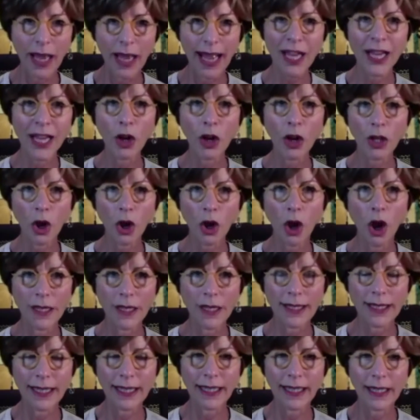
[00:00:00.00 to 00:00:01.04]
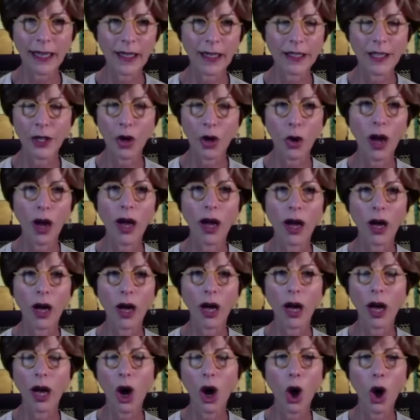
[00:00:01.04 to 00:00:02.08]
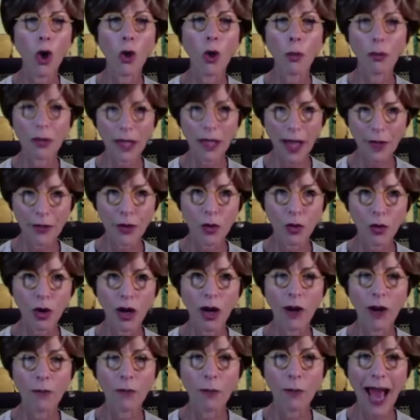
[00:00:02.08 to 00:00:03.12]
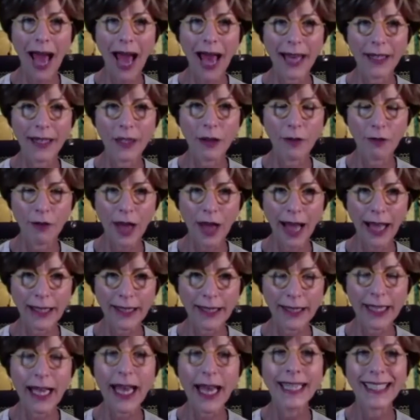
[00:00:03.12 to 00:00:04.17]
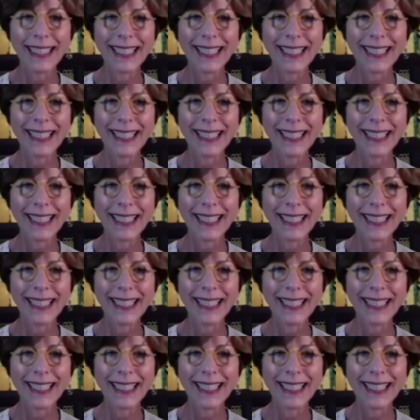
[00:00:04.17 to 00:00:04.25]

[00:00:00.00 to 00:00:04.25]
They are causing, a whole plethora of bad effects,